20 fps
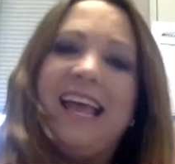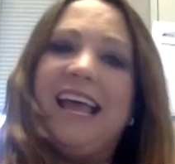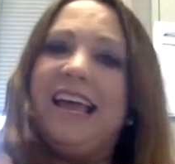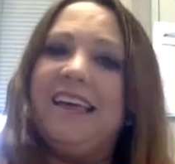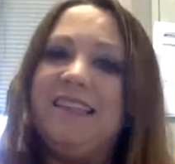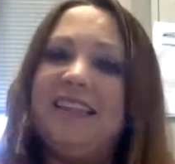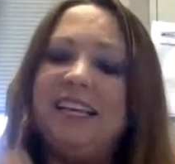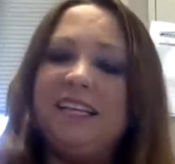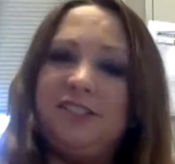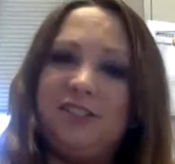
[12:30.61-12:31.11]

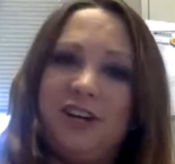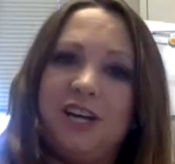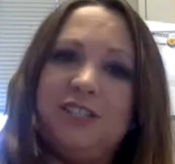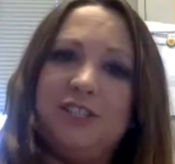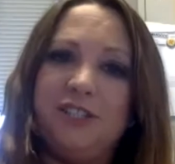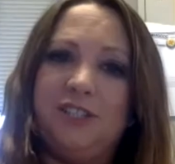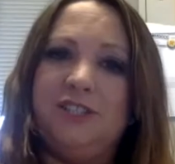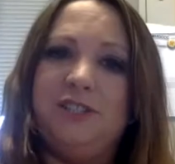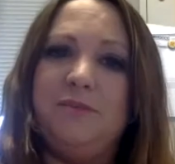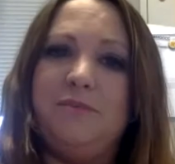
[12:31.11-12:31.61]
and they start
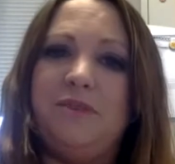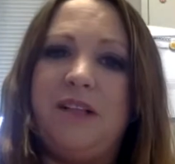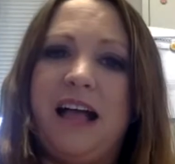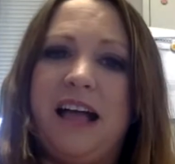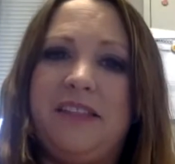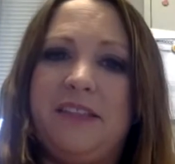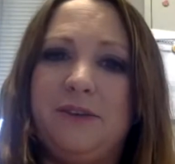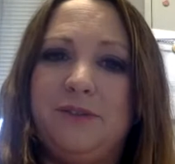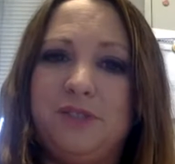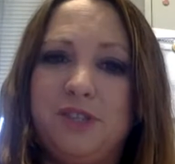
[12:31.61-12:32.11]
to supply
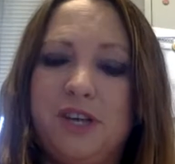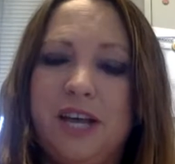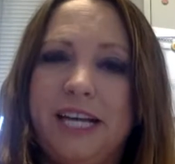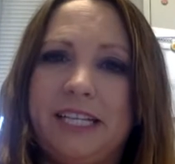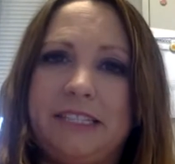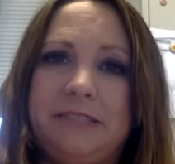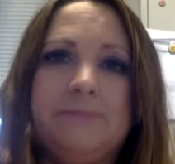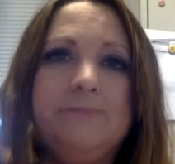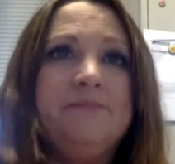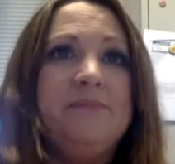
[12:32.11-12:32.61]
those
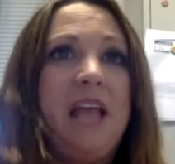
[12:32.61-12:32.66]
goods.